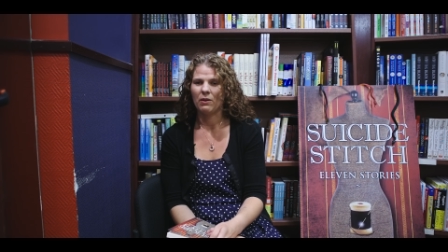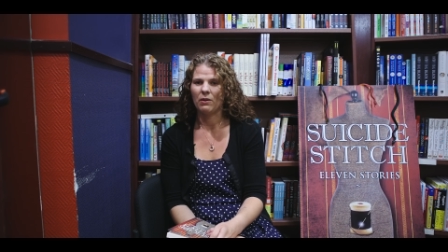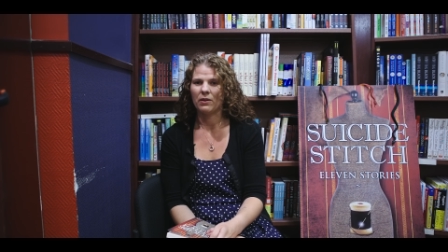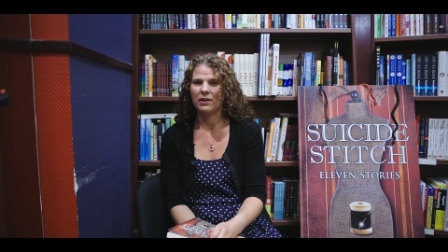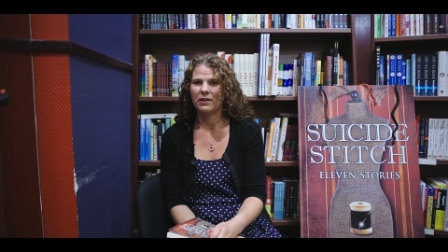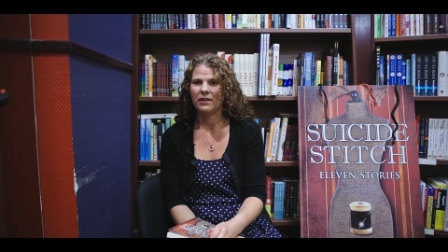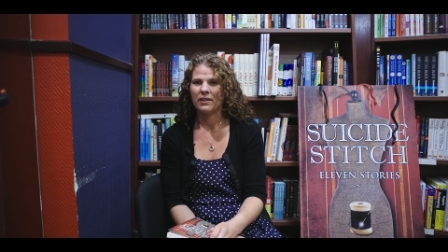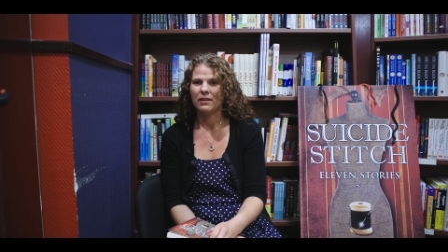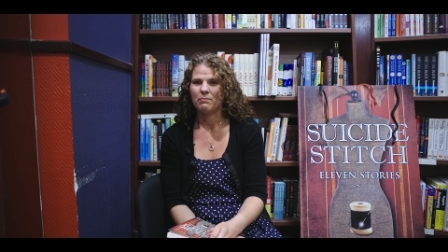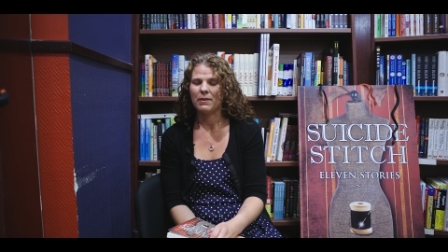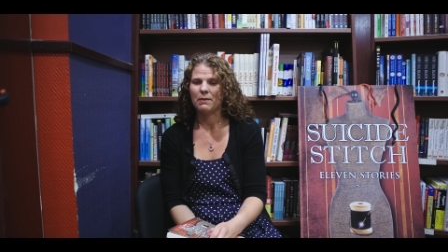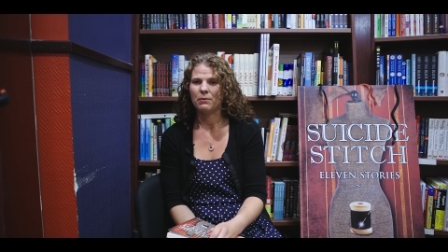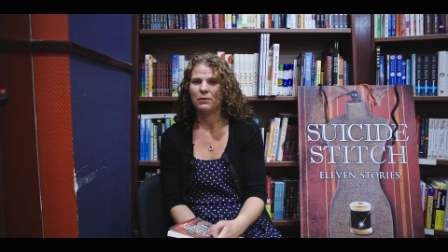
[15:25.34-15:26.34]
Or
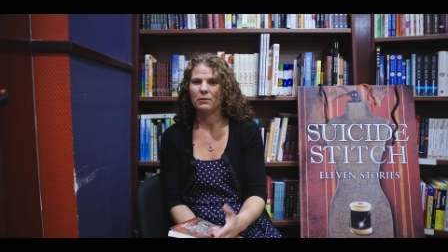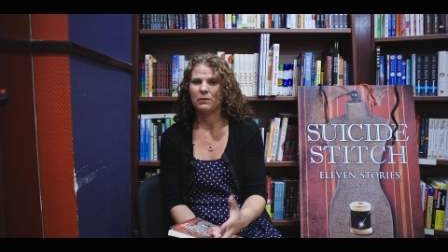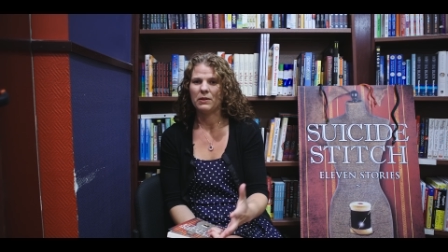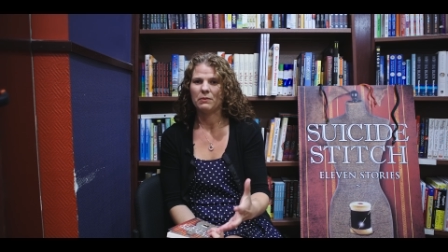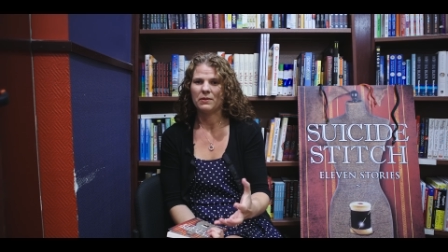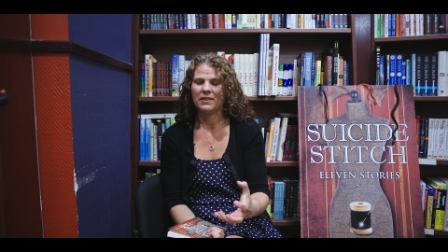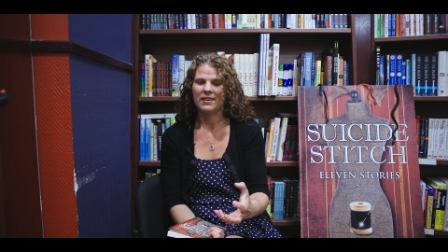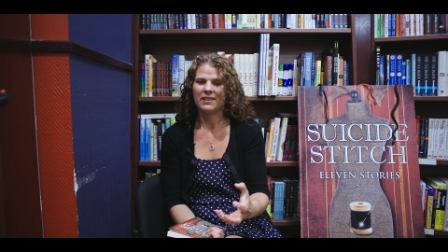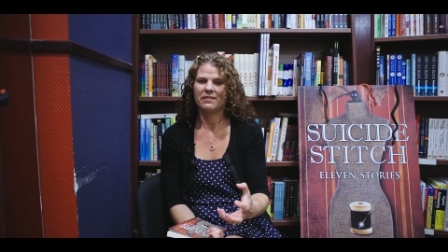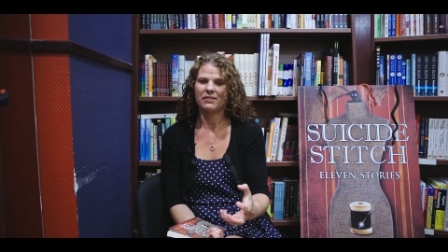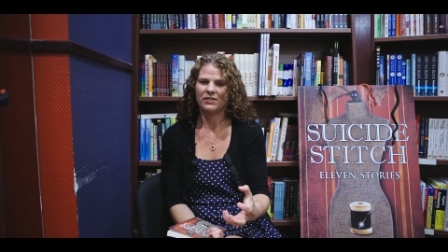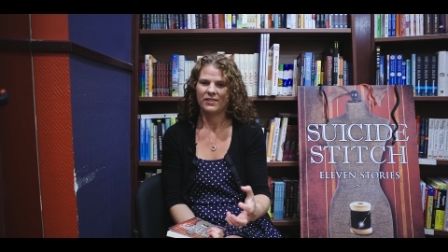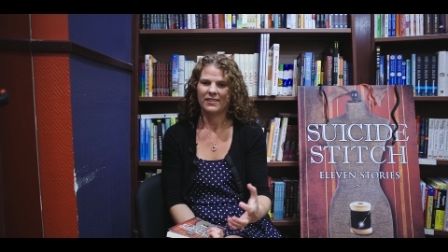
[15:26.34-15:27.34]
people who you would think
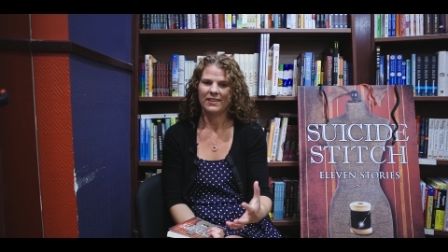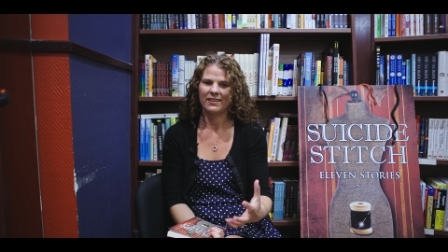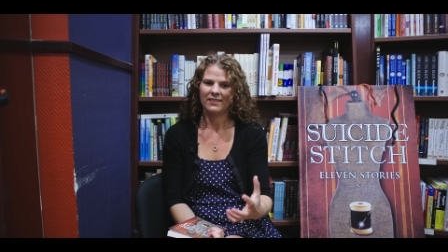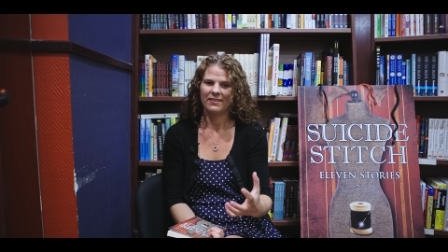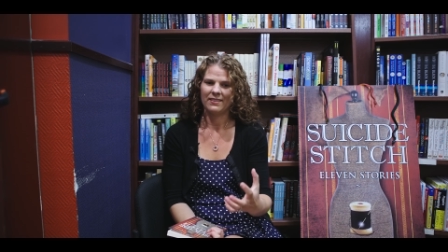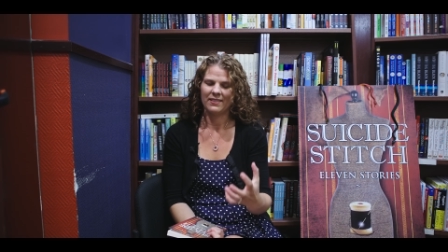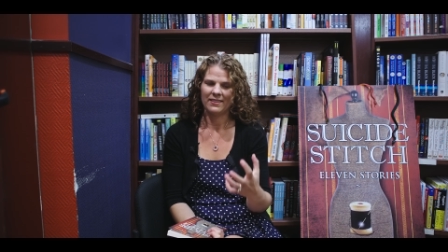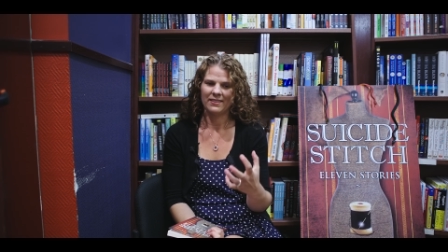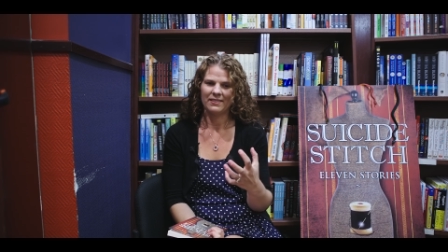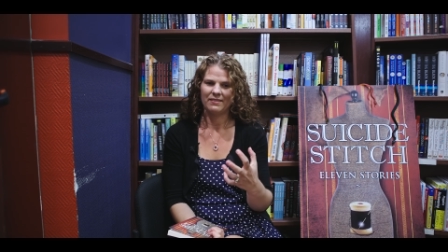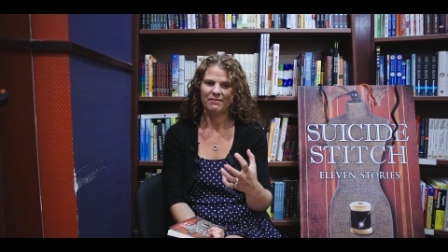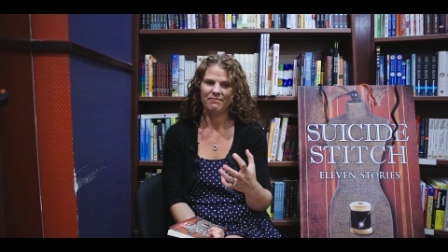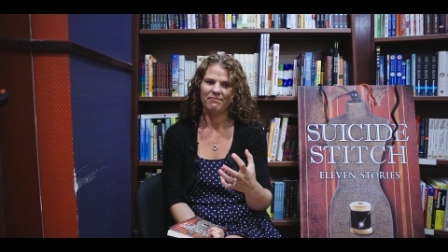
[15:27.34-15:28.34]
are just like the
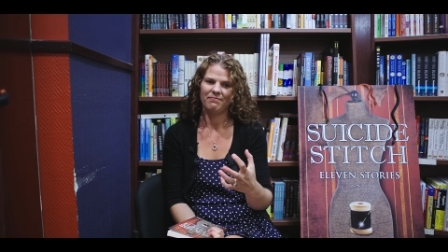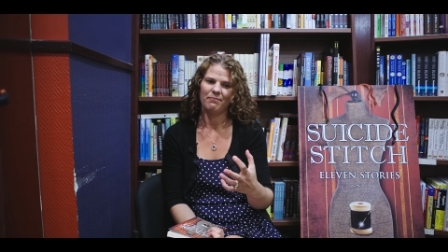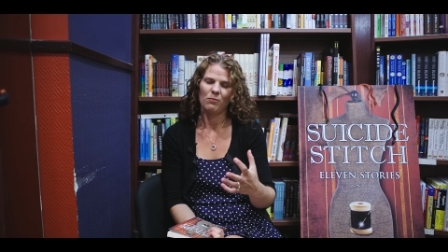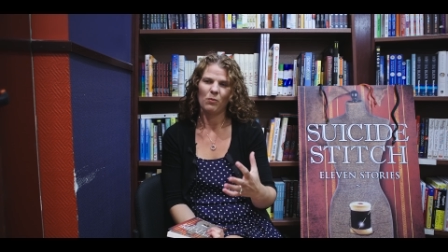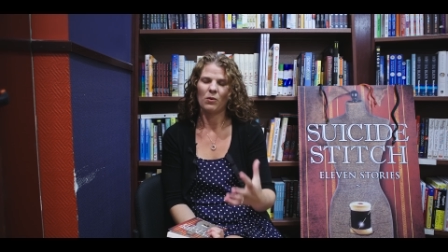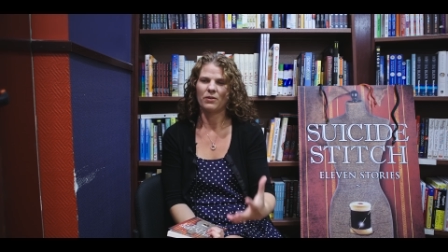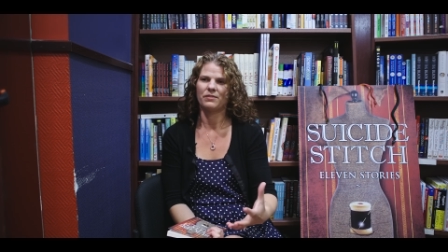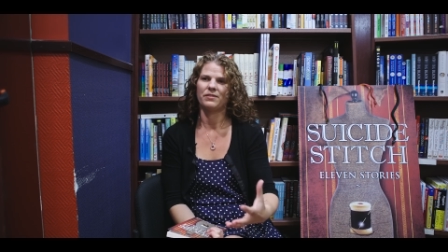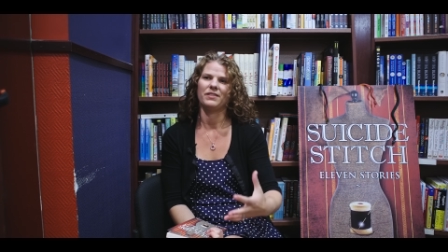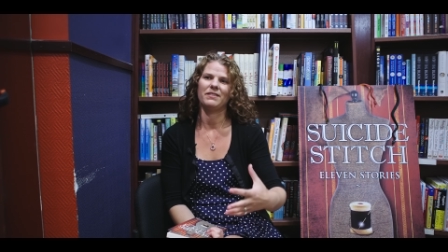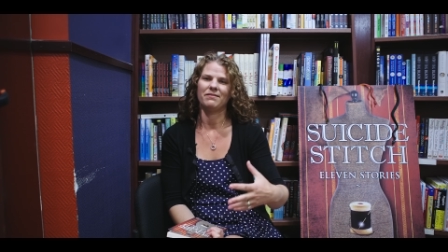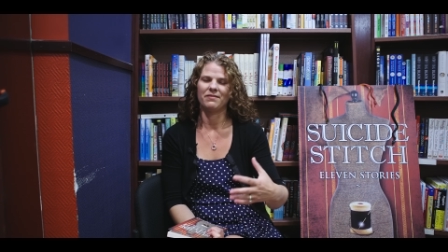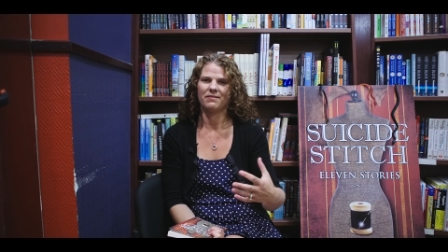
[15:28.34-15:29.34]

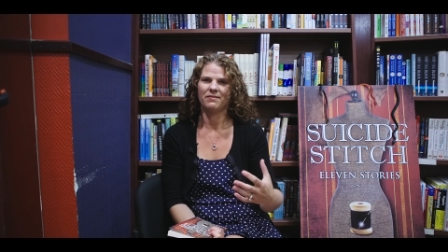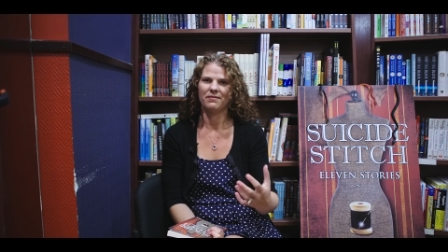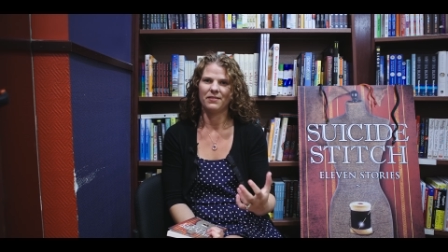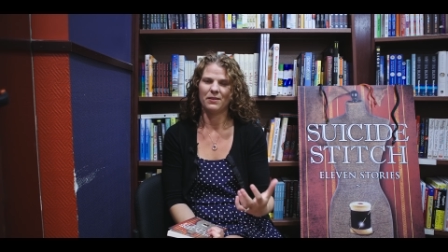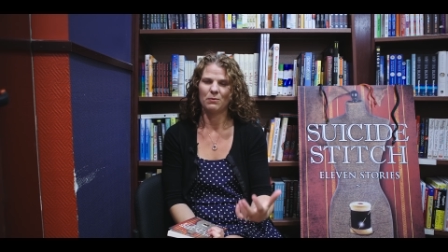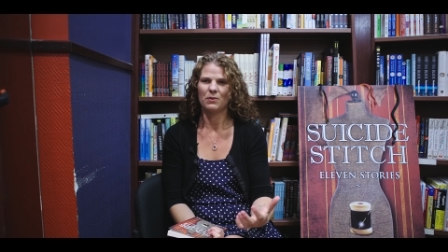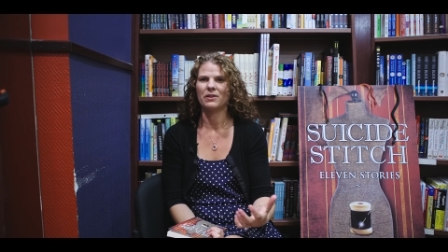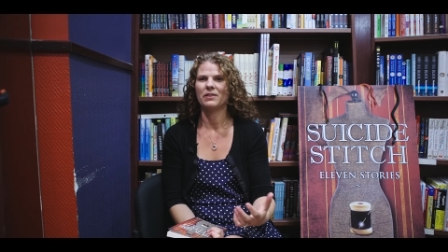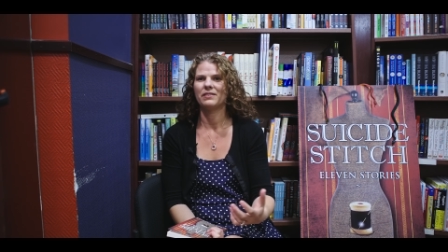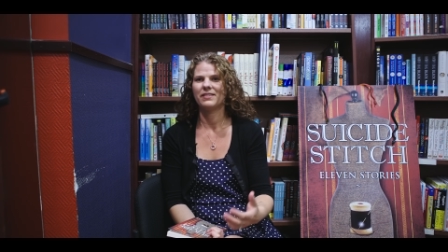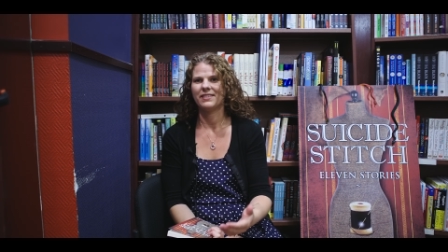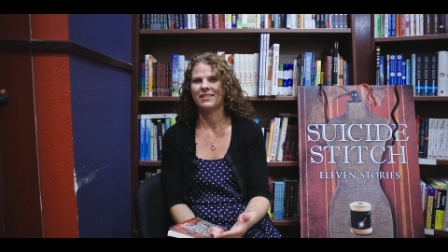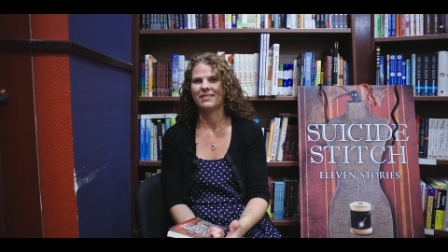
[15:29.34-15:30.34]
worst of the
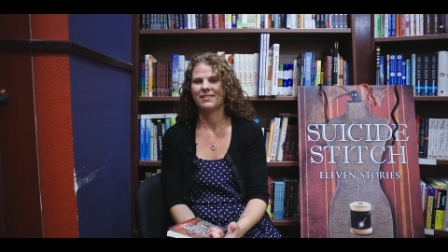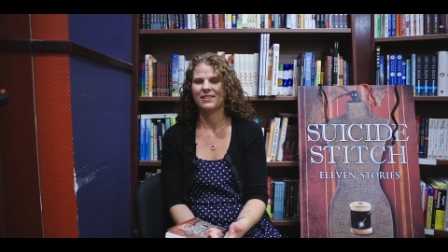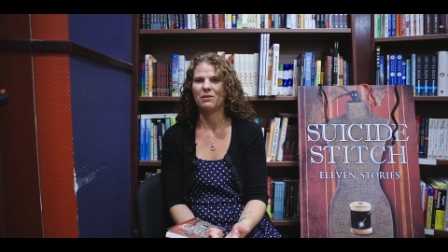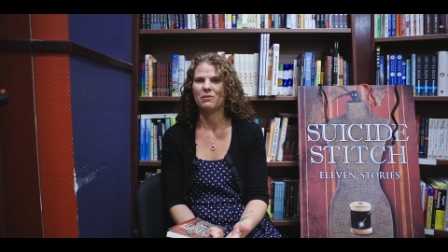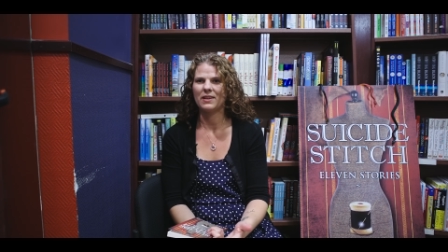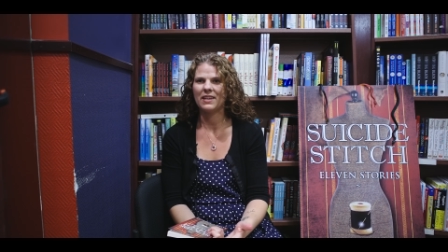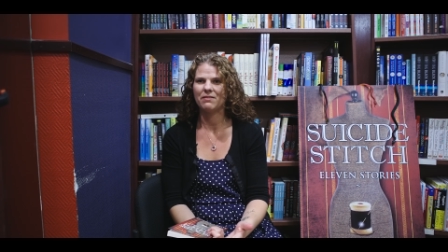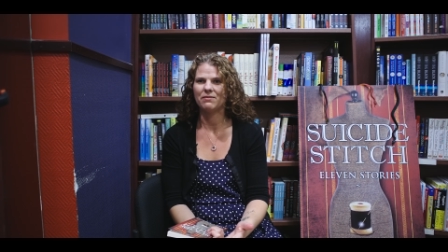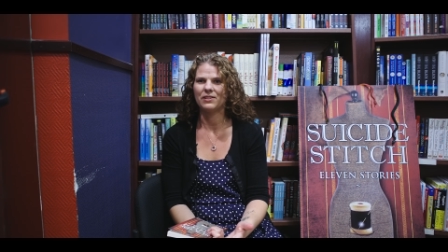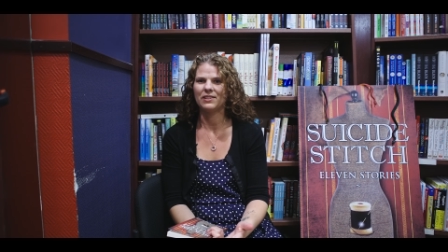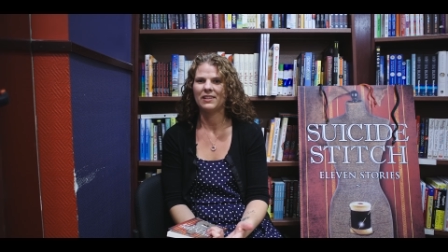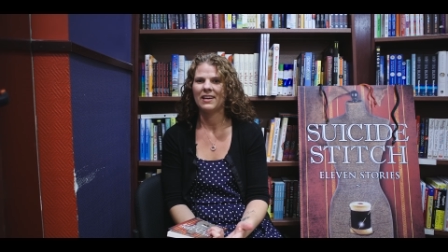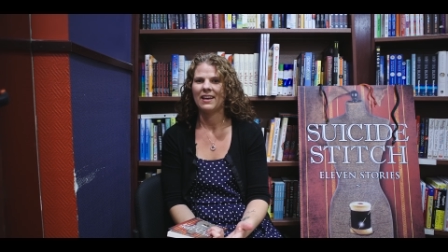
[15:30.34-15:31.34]
worst and so
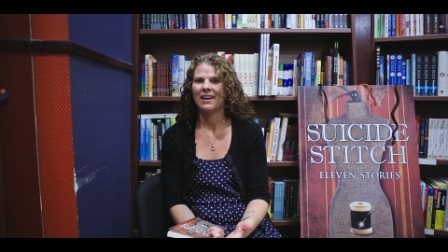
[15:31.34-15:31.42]
evil.